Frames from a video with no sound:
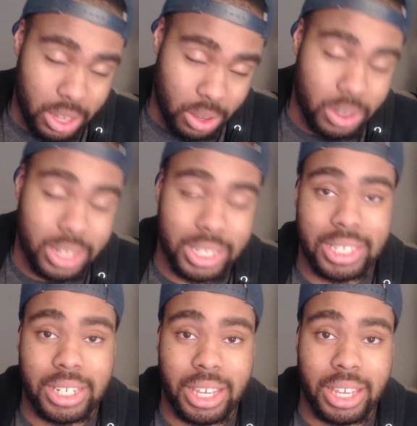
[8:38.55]
on the
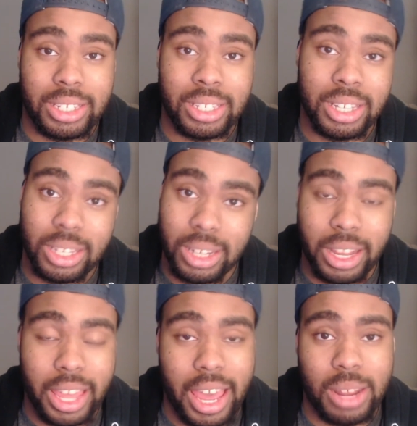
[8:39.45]
sticks,
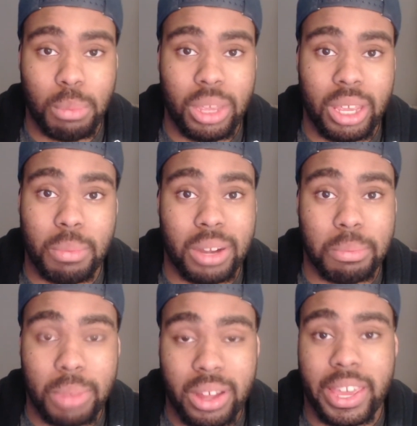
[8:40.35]
learning how to be a better
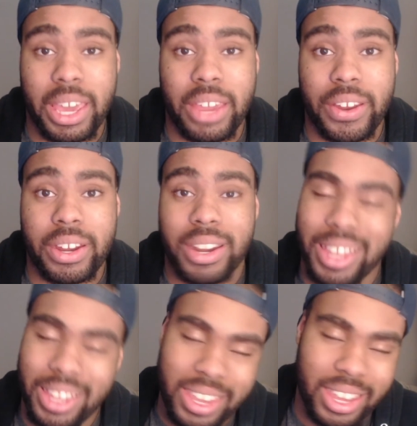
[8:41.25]
ball carrier,
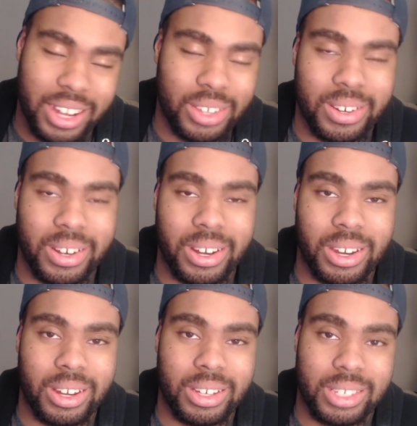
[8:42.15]
and getting
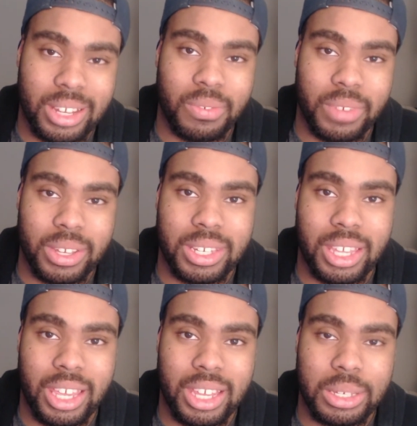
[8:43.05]
yourself into
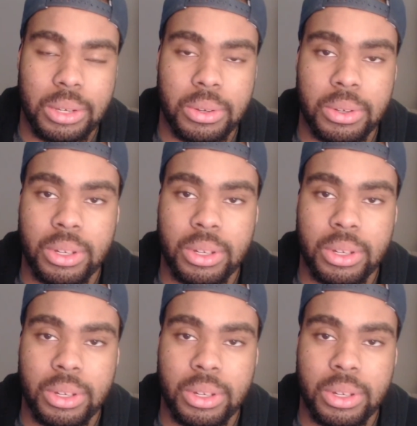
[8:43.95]
the end zone